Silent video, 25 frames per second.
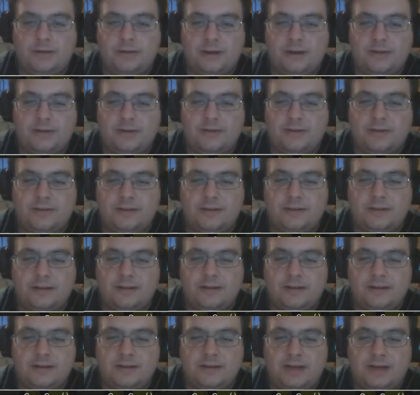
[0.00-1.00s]
Alright.
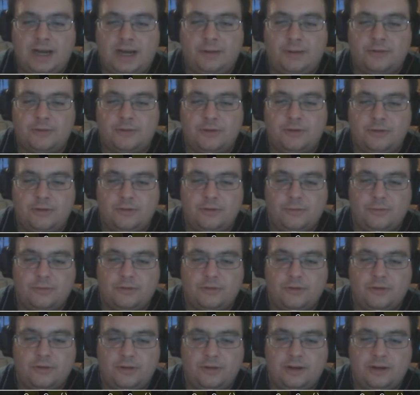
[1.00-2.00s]
I was gonna
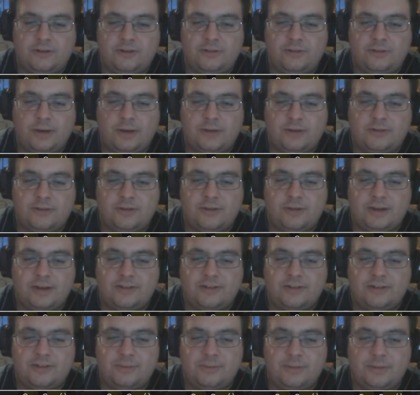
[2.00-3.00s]
do Sonic Swag
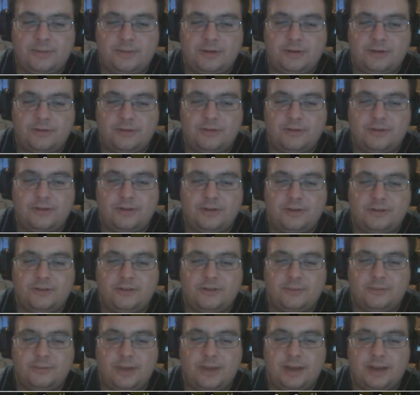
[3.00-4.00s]
strats, but because this
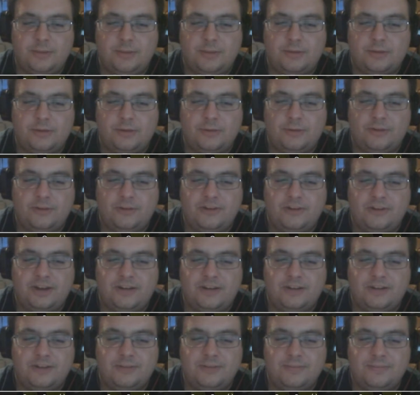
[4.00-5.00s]
run is so bad, I'm not gonna
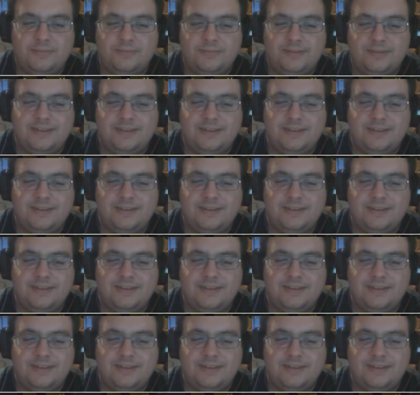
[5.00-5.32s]
risk it.